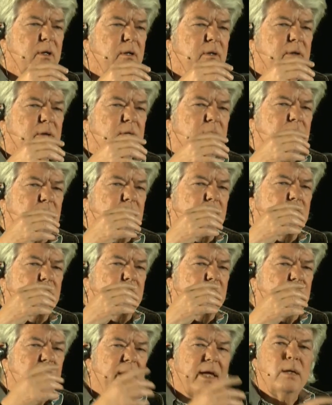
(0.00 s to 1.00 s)

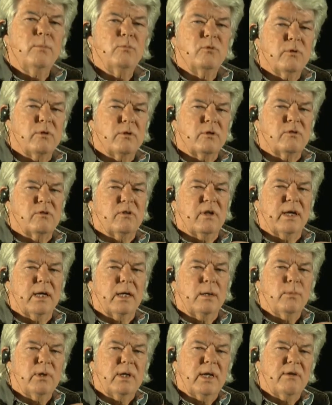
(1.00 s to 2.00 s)
the names are the
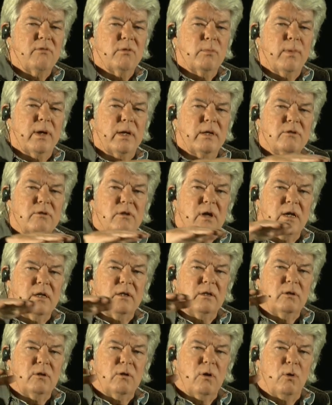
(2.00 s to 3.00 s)
same, and everybody's gotten
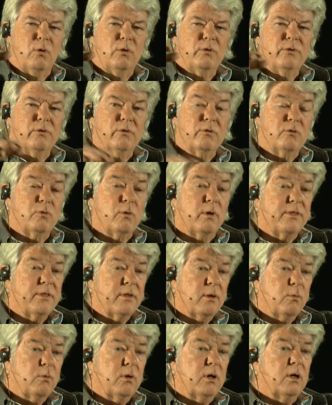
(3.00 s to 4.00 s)
a little older, so I
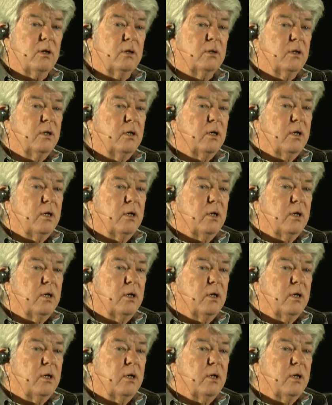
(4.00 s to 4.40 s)
thought, well,